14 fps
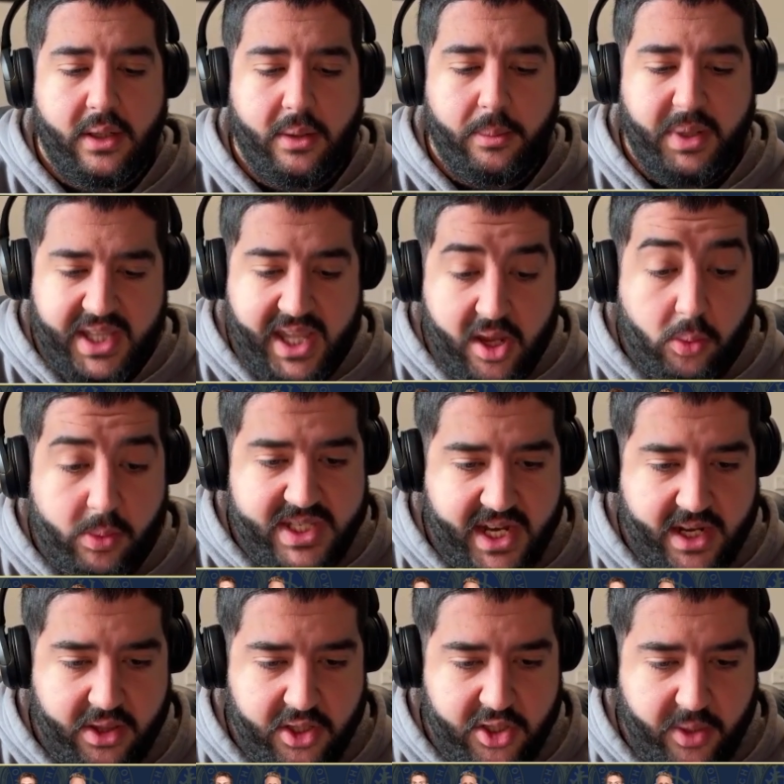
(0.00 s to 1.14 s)
but they all out
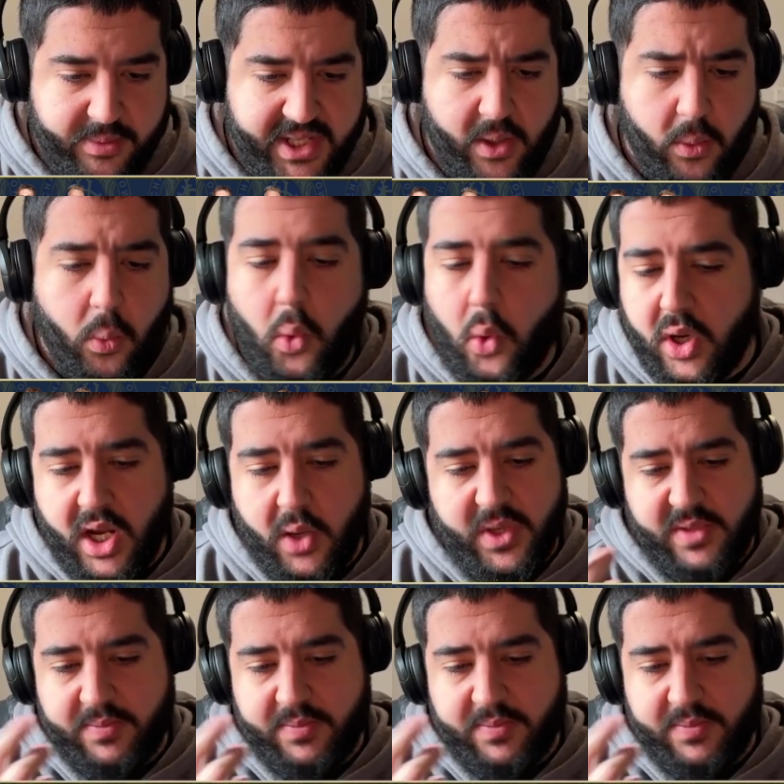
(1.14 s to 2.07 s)
on the top 10. Warner was